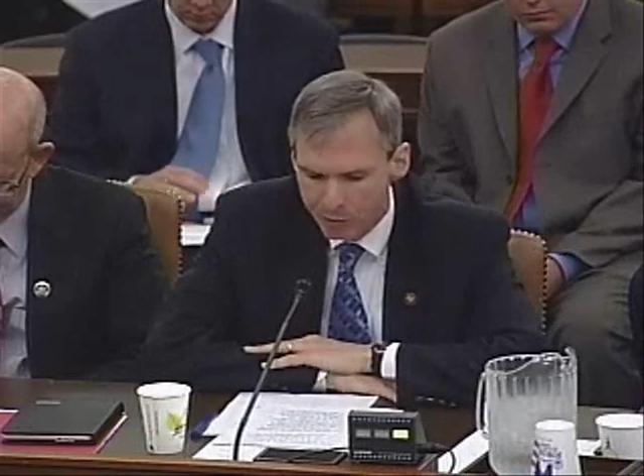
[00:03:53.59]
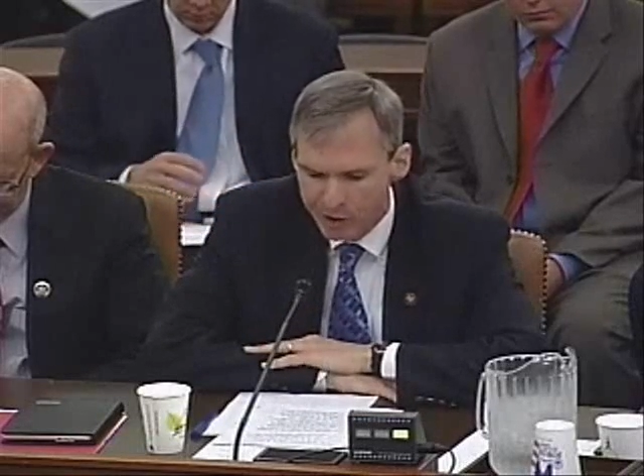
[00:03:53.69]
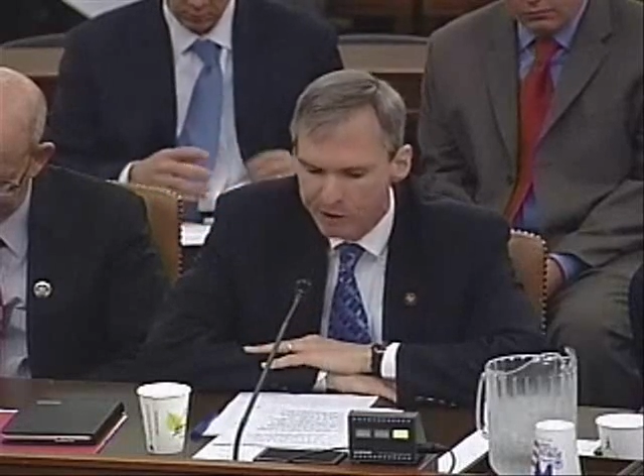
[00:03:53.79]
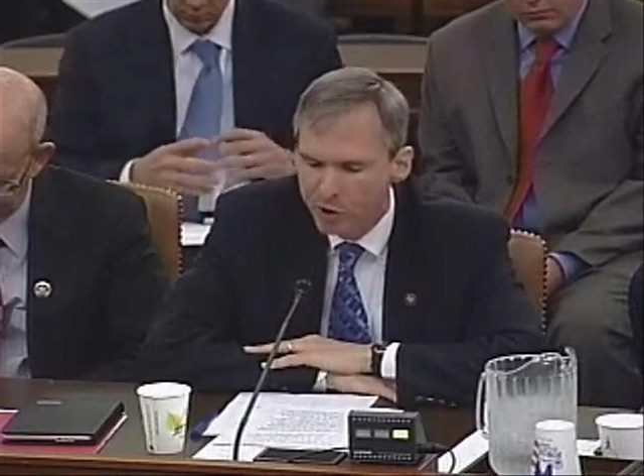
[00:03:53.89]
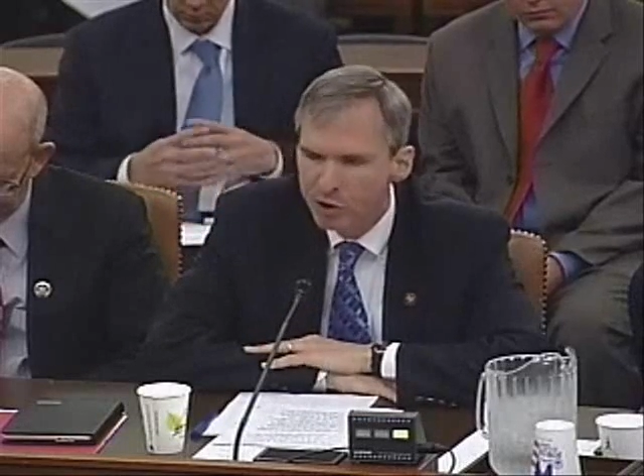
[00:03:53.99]
on
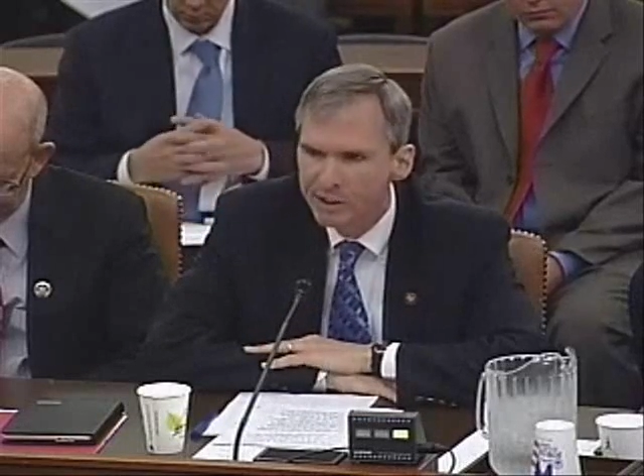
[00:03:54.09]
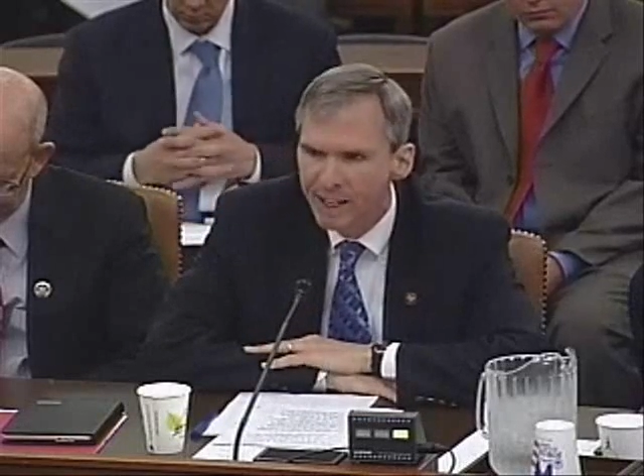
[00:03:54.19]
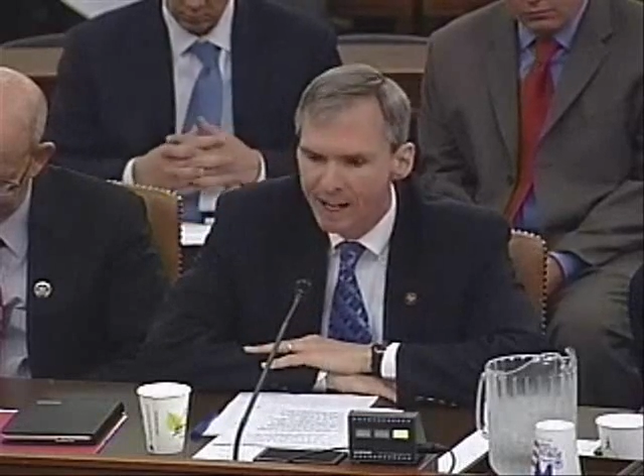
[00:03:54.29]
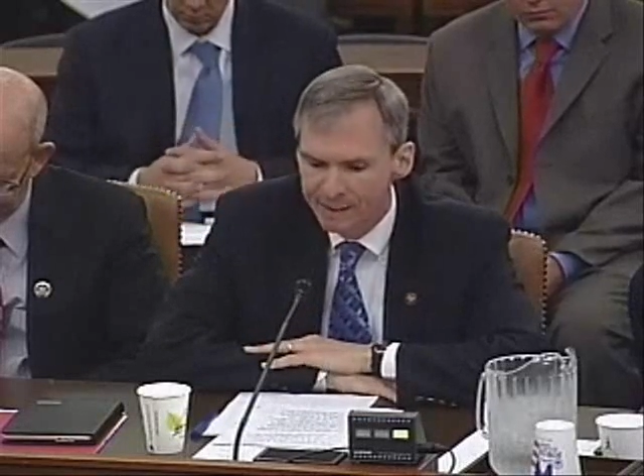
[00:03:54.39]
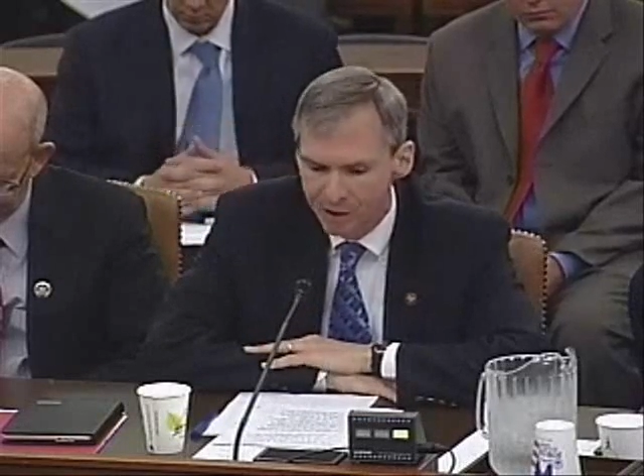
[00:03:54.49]
Research and
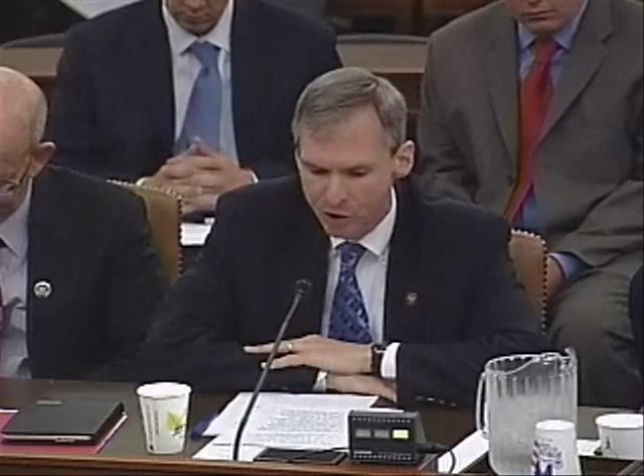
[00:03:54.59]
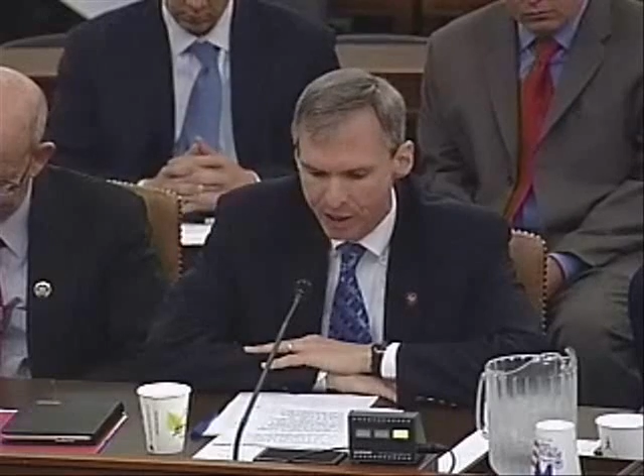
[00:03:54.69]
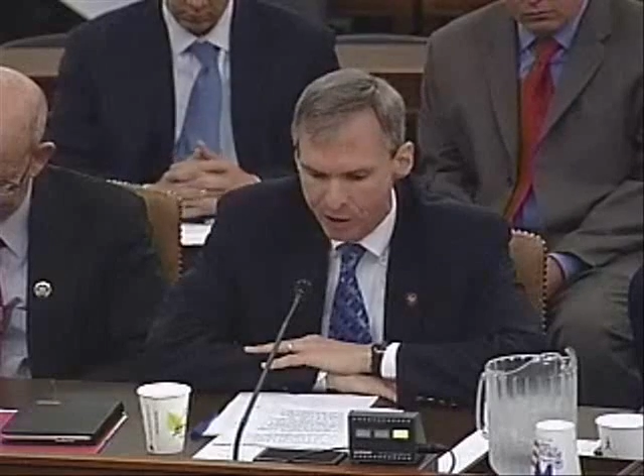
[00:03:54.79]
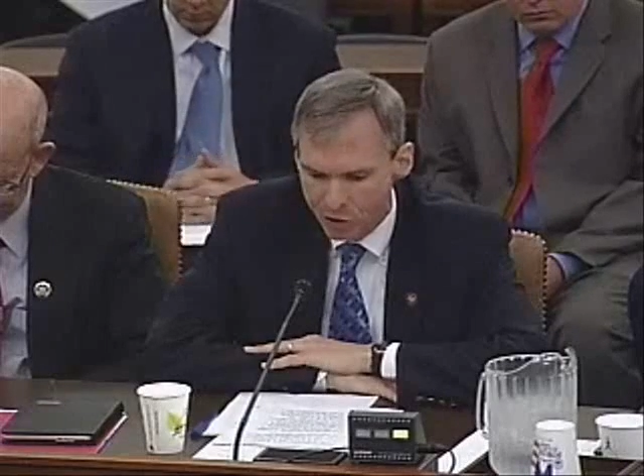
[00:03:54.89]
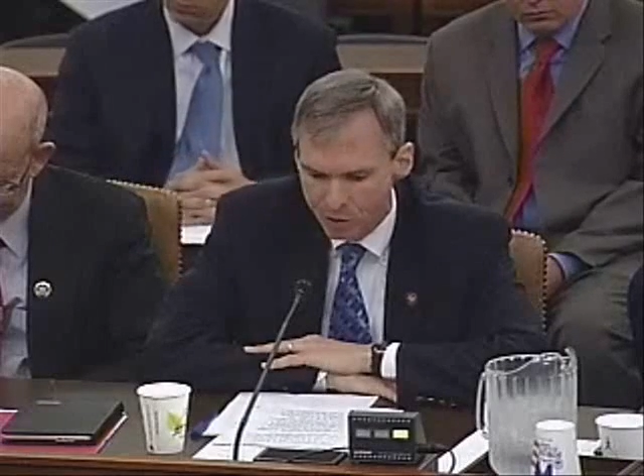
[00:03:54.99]
Science
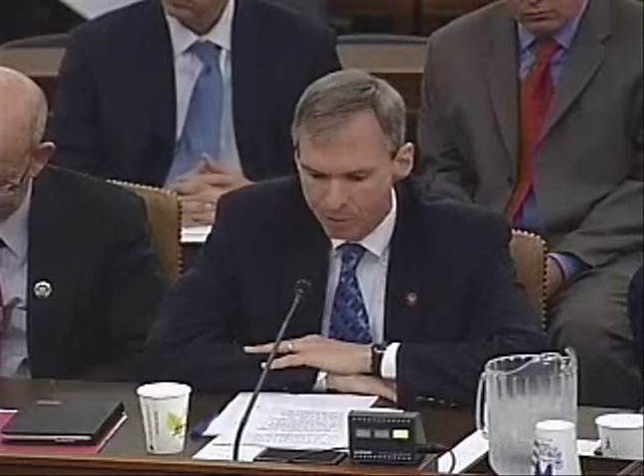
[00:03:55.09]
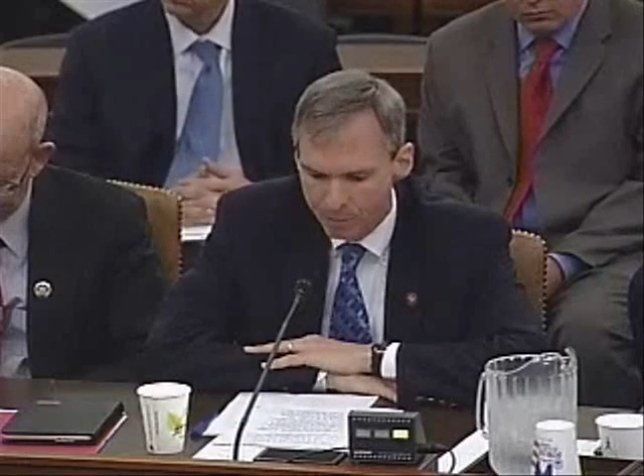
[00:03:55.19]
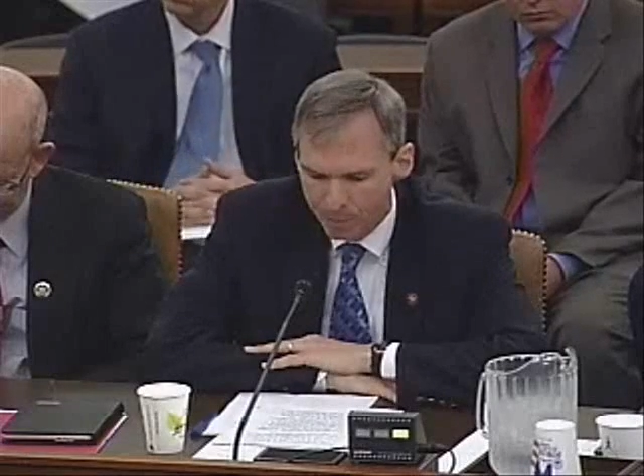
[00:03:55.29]
Education,